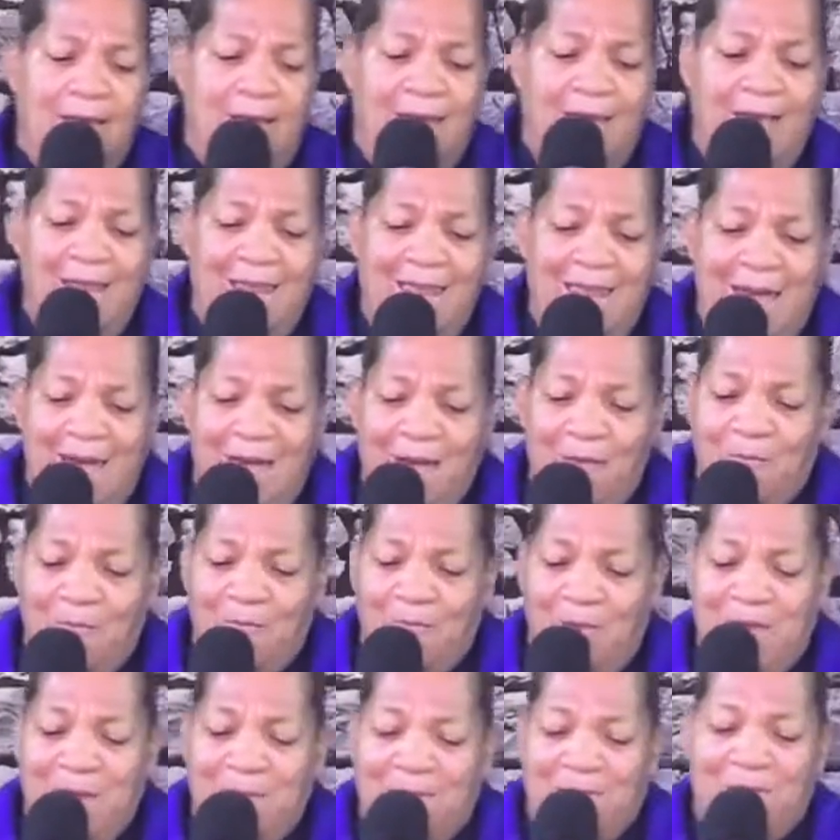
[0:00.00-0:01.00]
And I, uh,
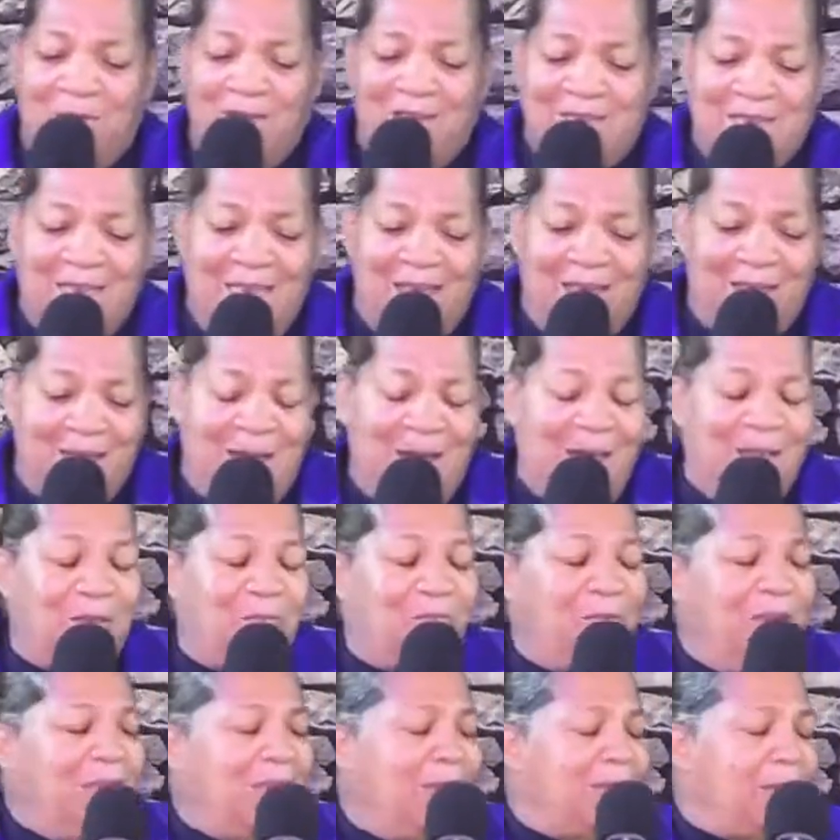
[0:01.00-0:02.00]
we appreciate God
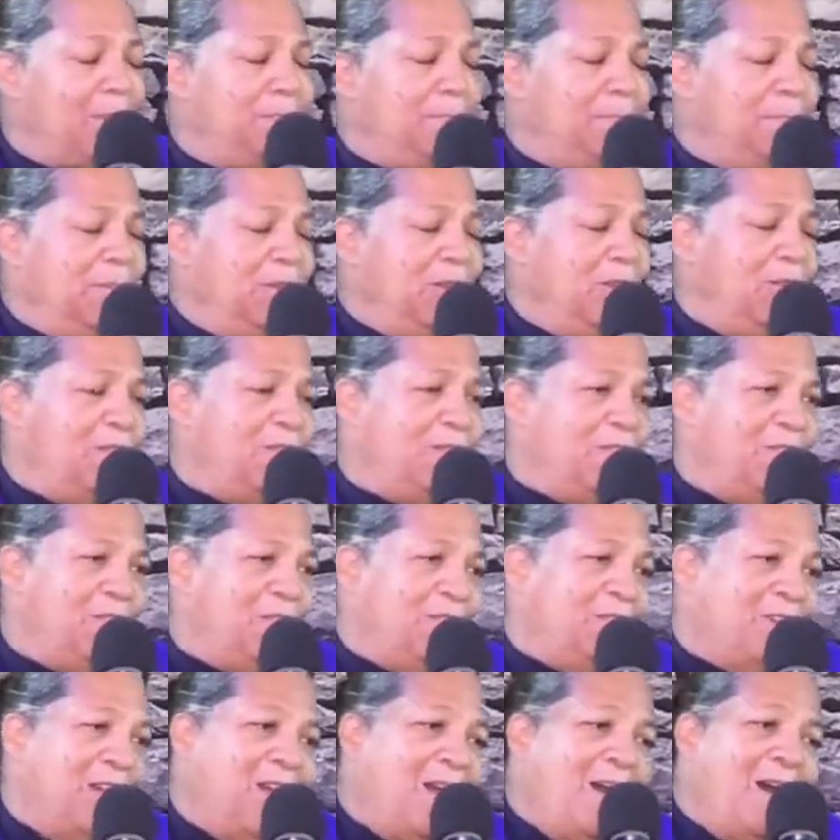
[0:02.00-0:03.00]
that we had a
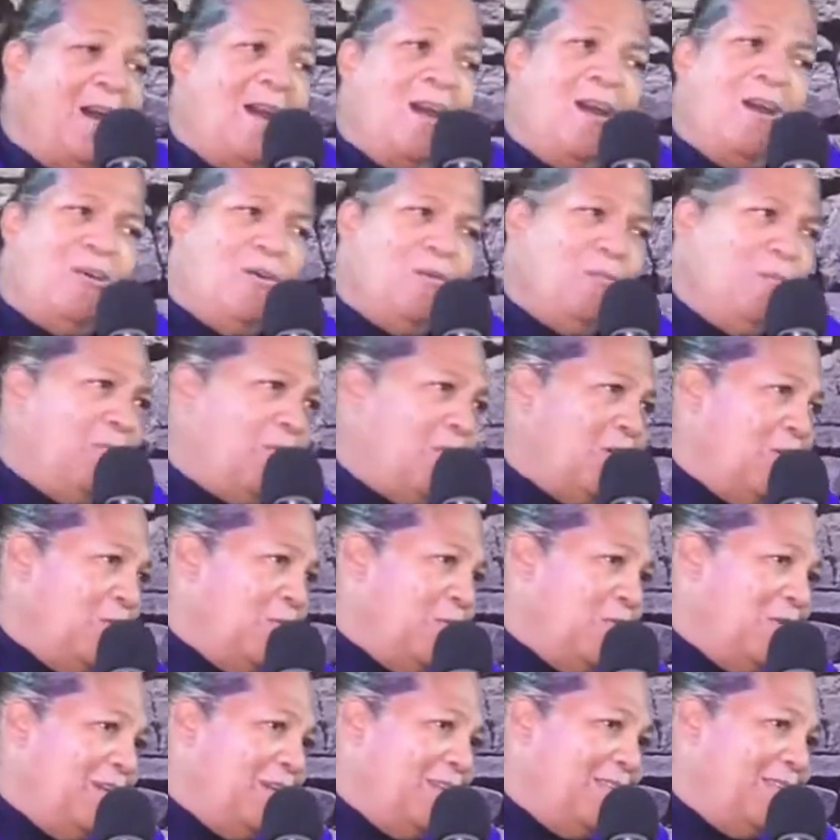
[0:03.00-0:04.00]
beautiful home
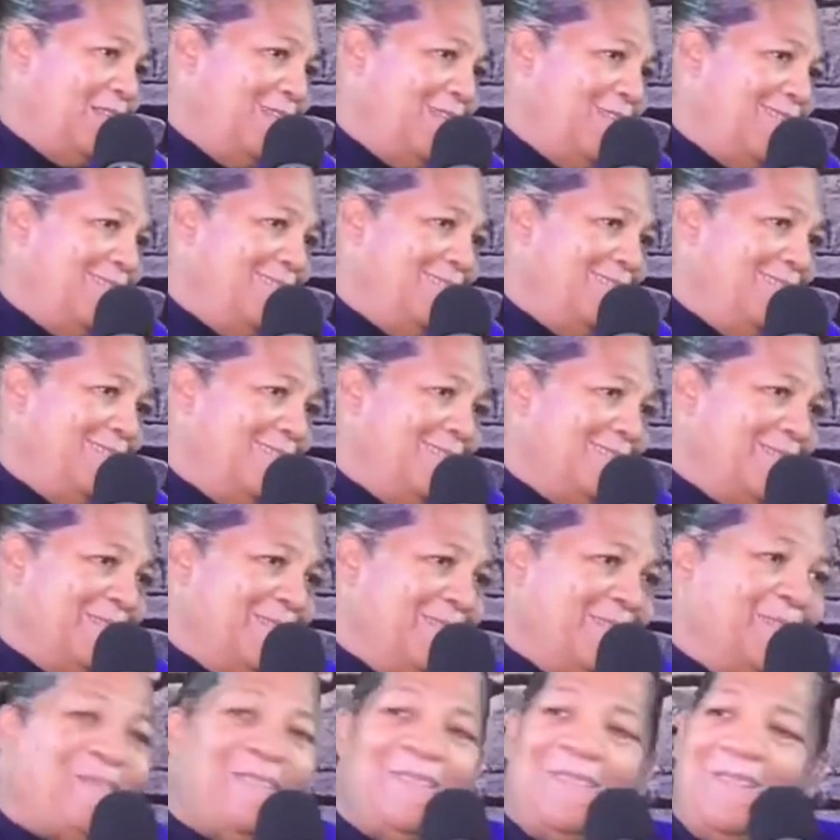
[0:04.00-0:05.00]
going
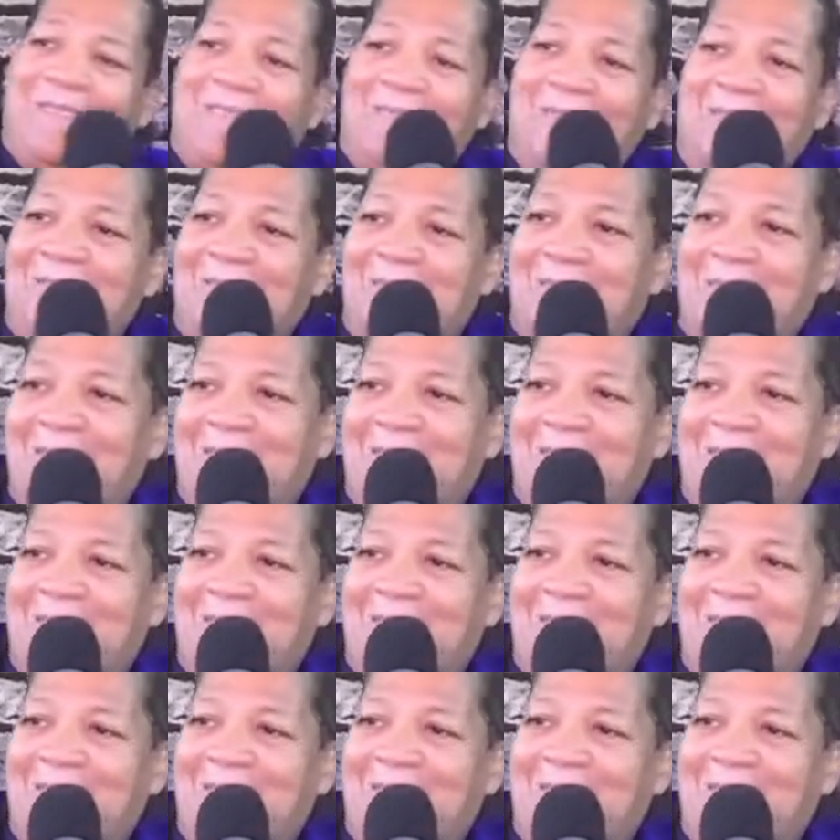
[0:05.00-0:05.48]
mm. for her.